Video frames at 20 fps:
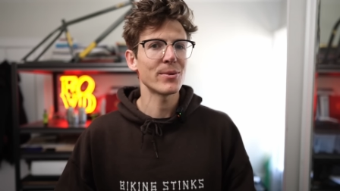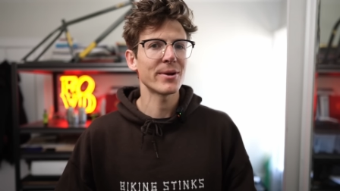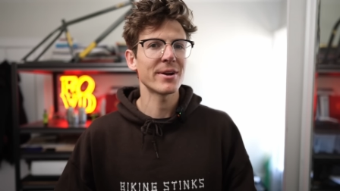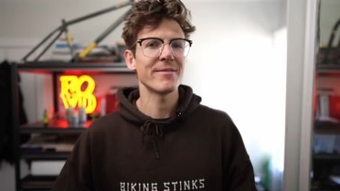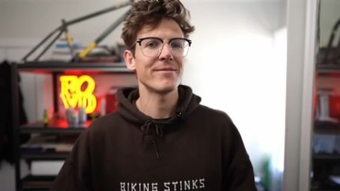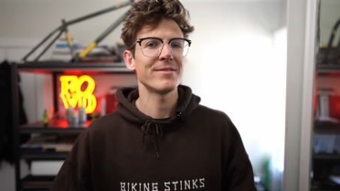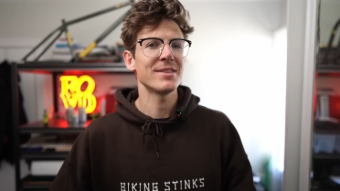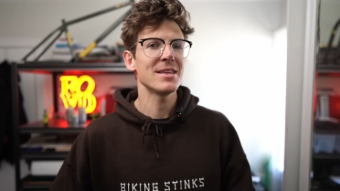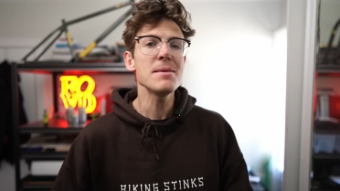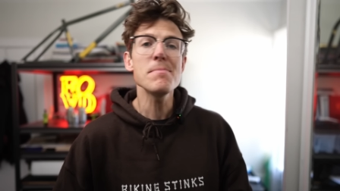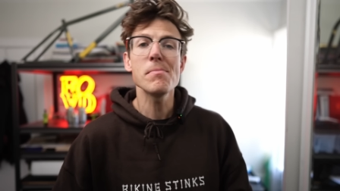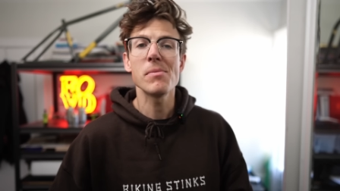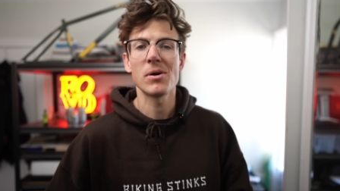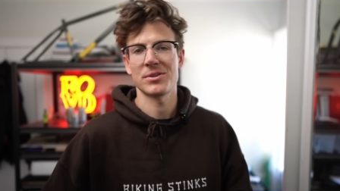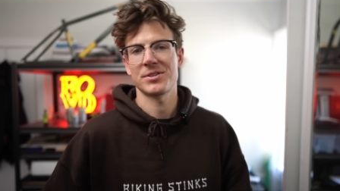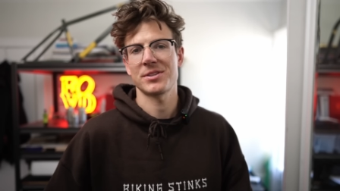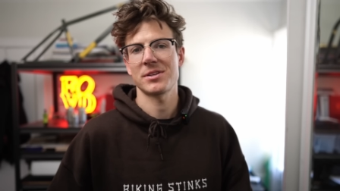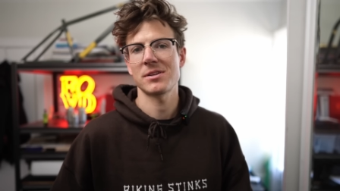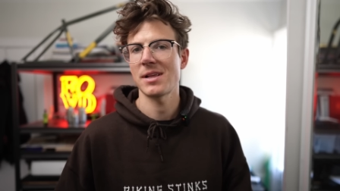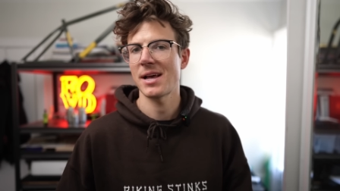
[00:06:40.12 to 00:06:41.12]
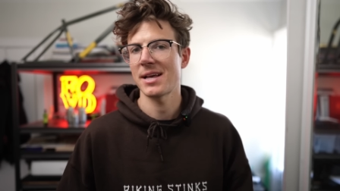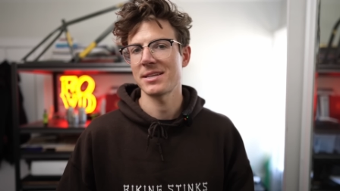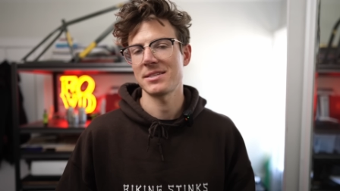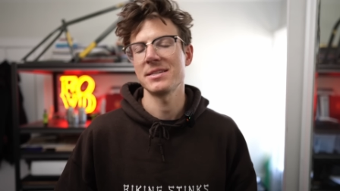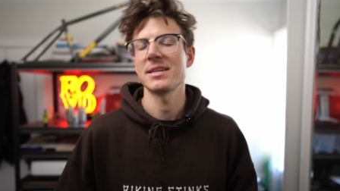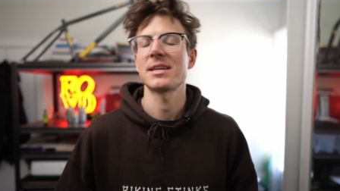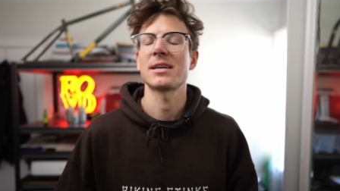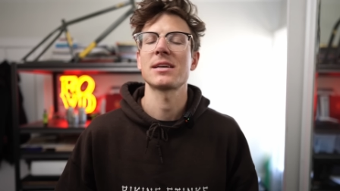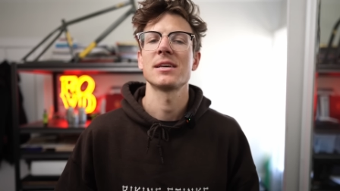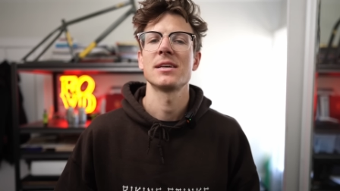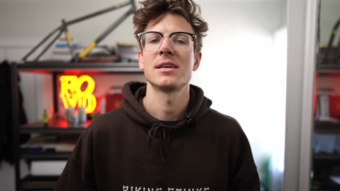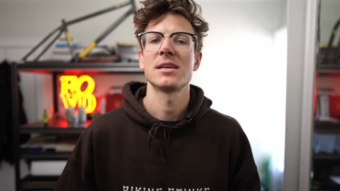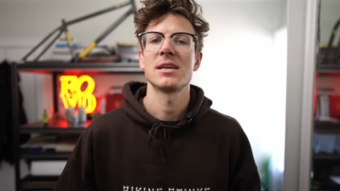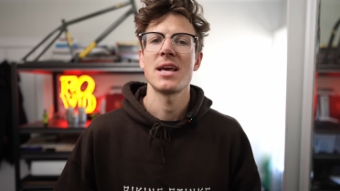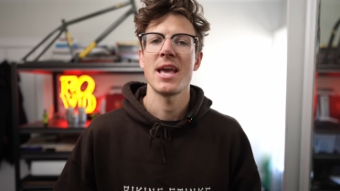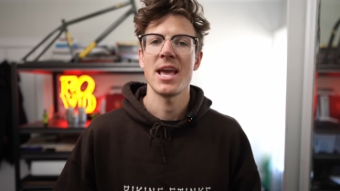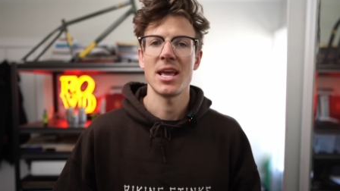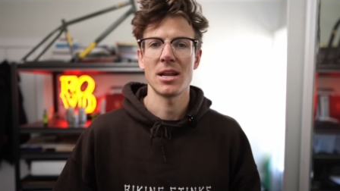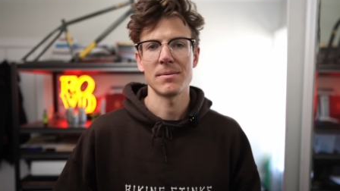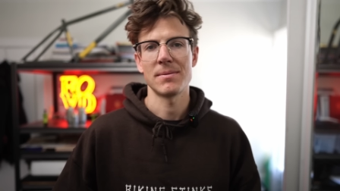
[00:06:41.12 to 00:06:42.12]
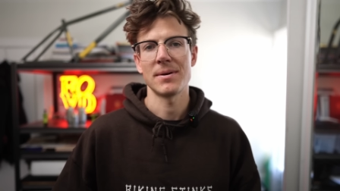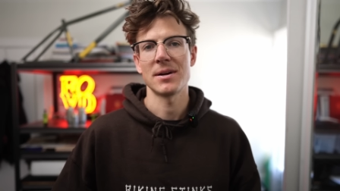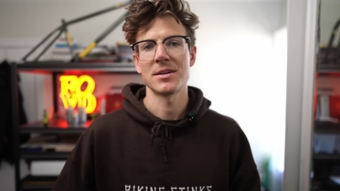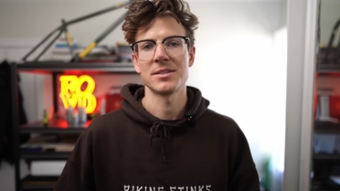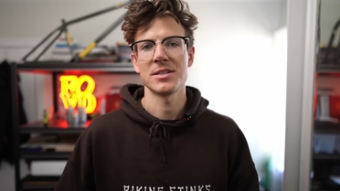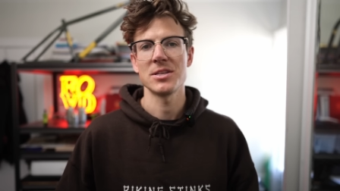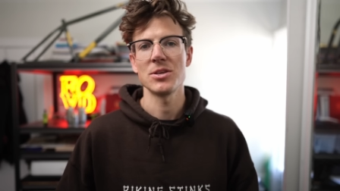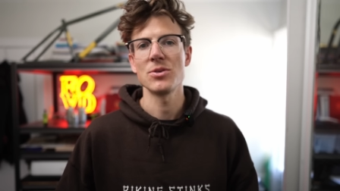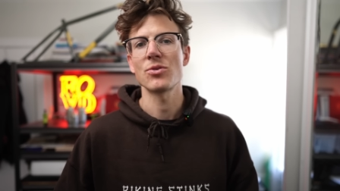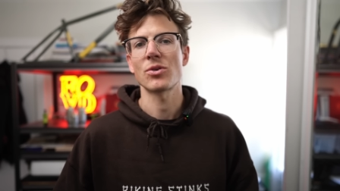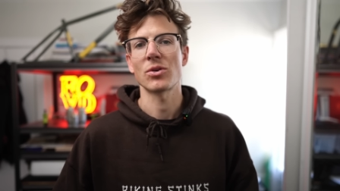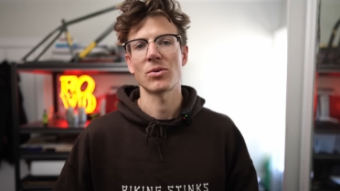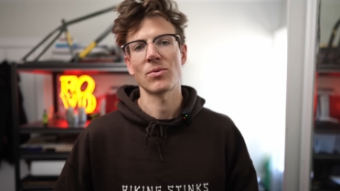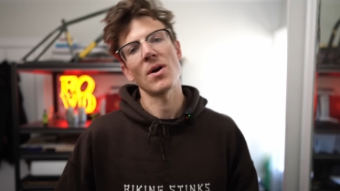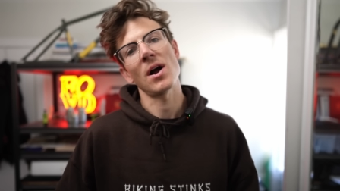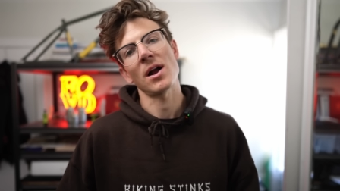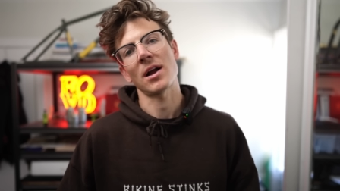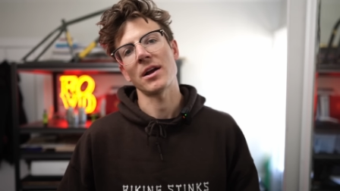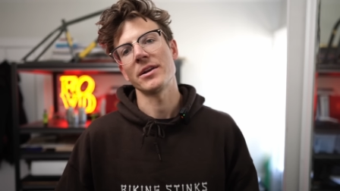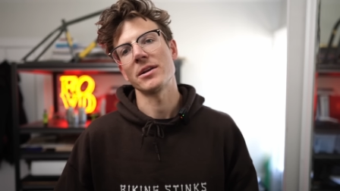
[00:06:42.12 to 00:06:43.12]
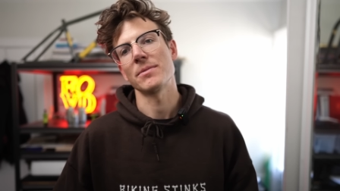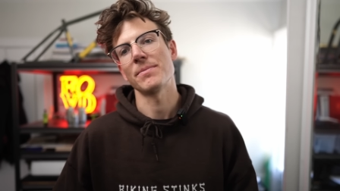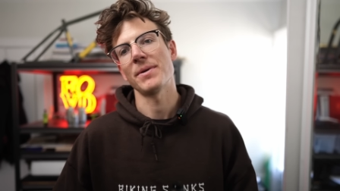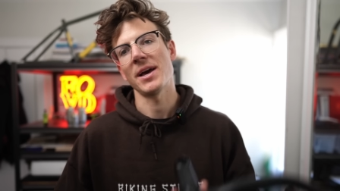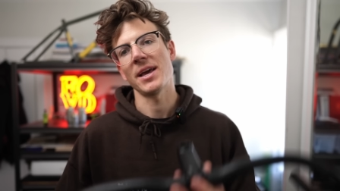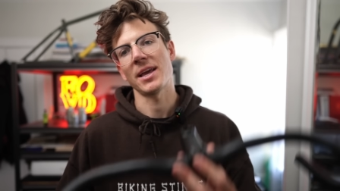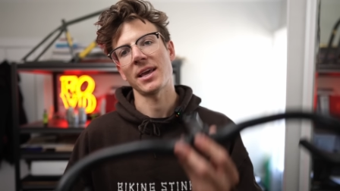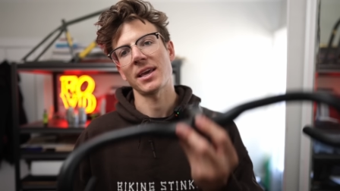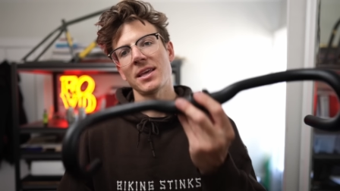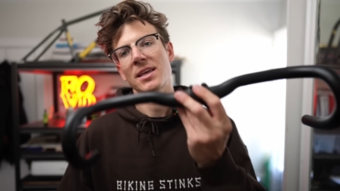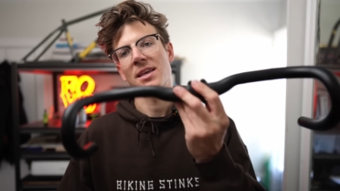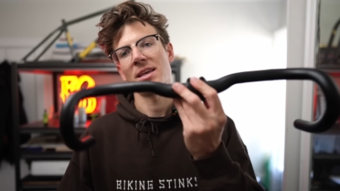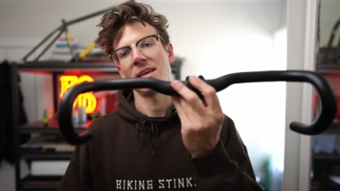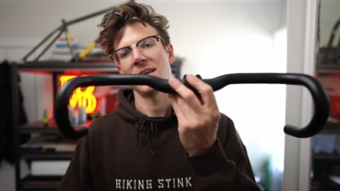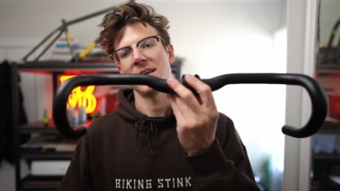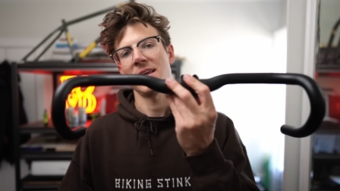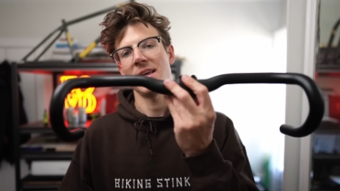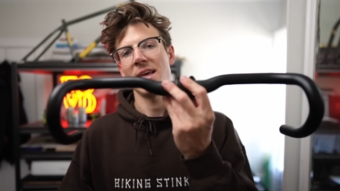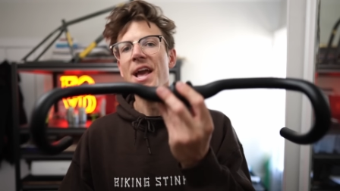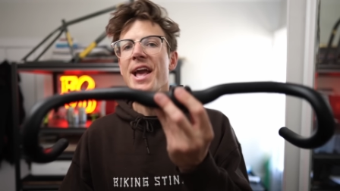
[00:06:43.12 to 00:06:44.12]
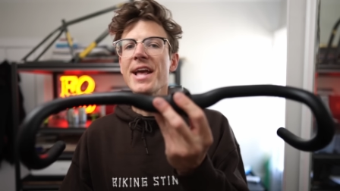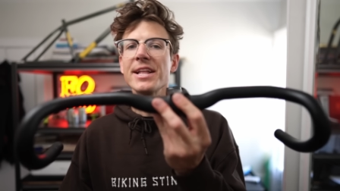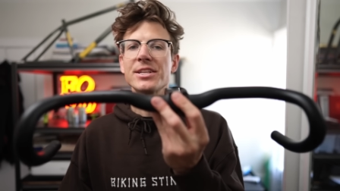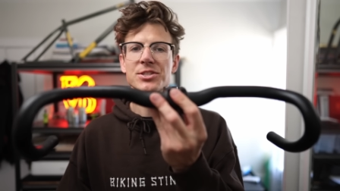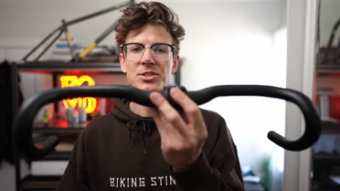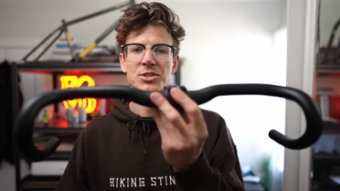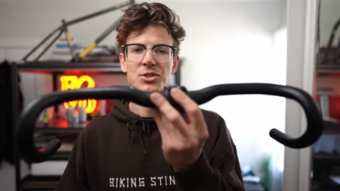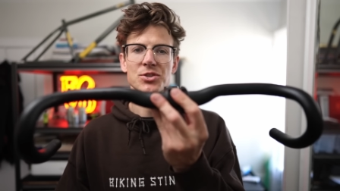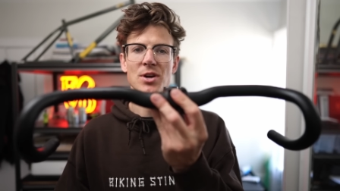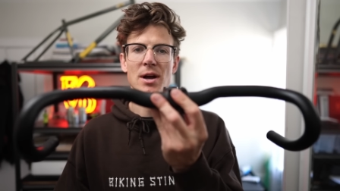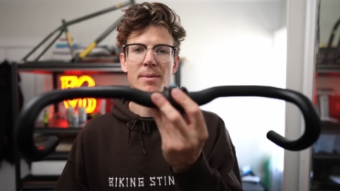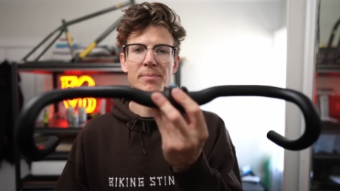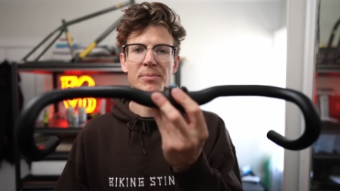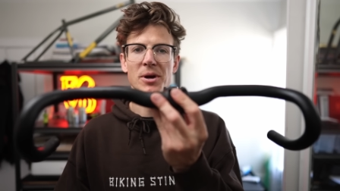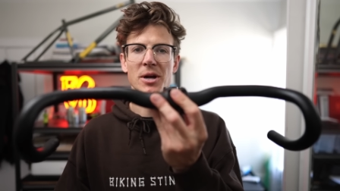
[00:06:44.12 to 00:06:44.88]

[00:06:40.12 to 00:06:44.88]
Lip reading: one of the most classic handlebars that you can rock on your bike, it's the drop